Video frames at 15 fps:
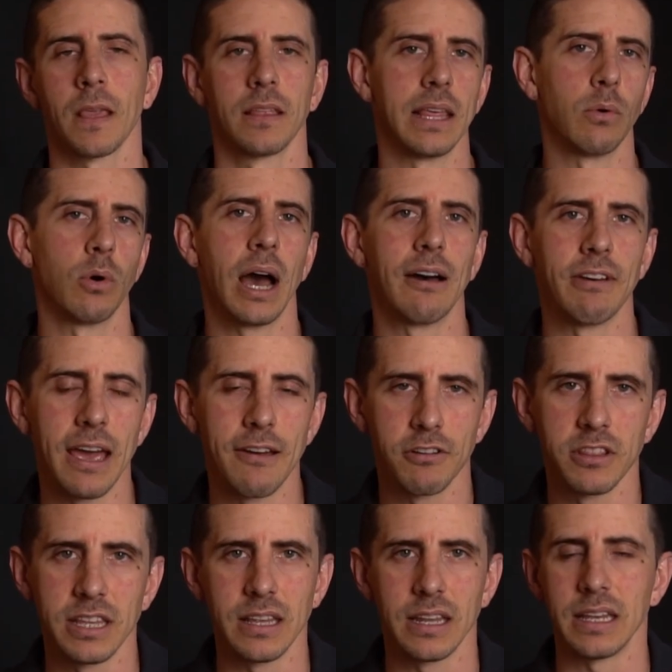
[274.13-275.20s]
They will have
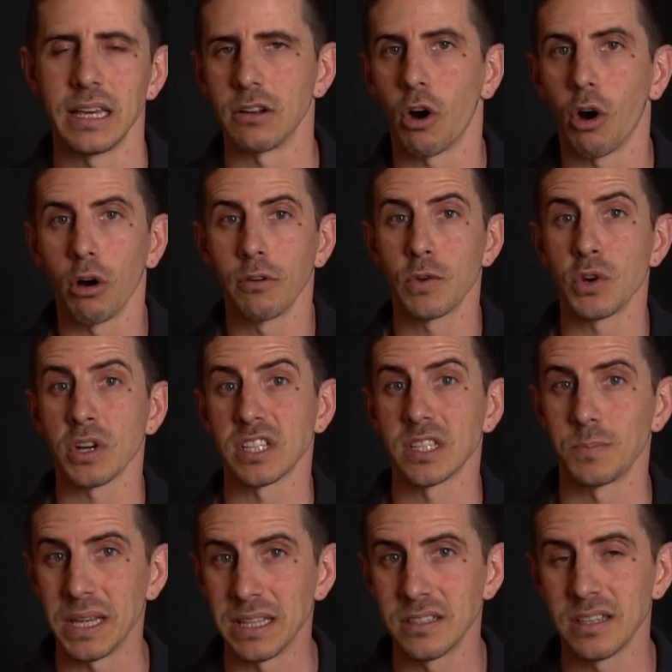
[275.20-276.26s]
everything they need, all your
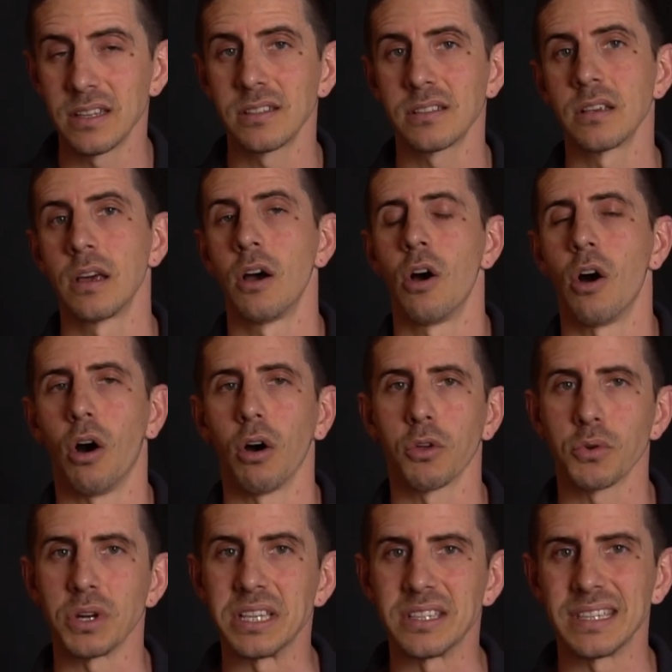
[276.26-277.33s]
expenses, all the
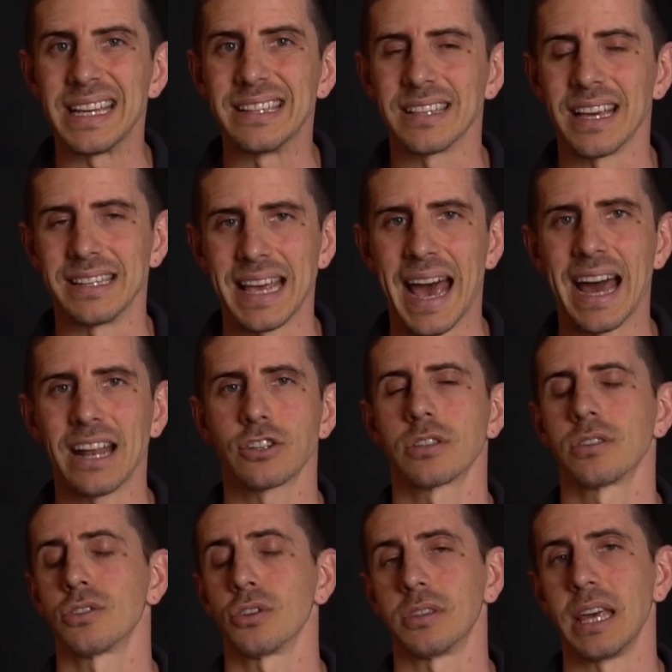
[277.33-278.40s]
receipts
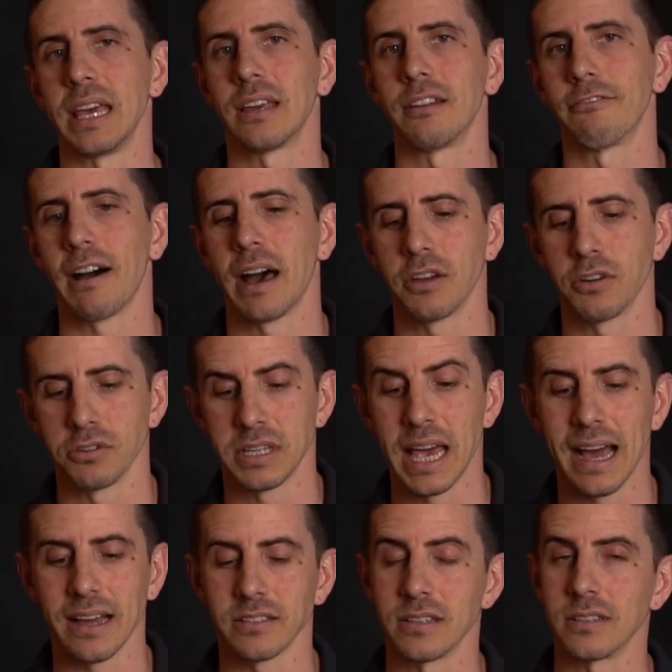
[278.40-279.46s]
attached so that they can file your
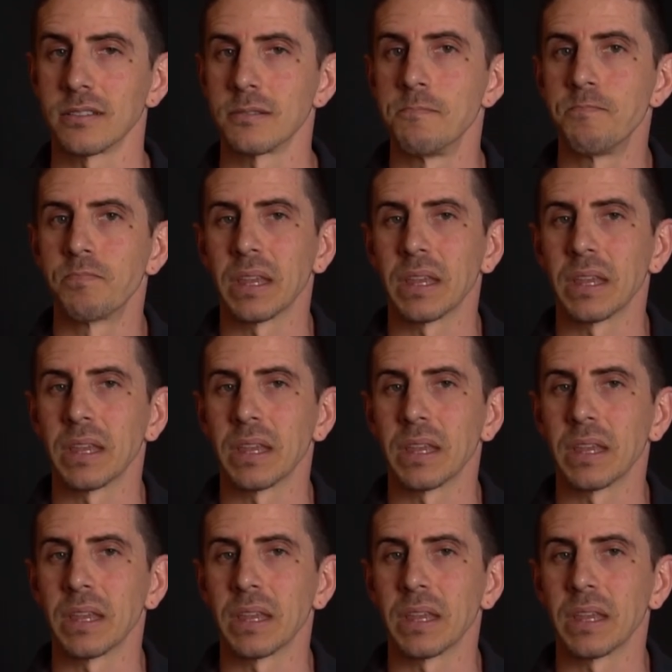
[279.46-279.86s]
taxes.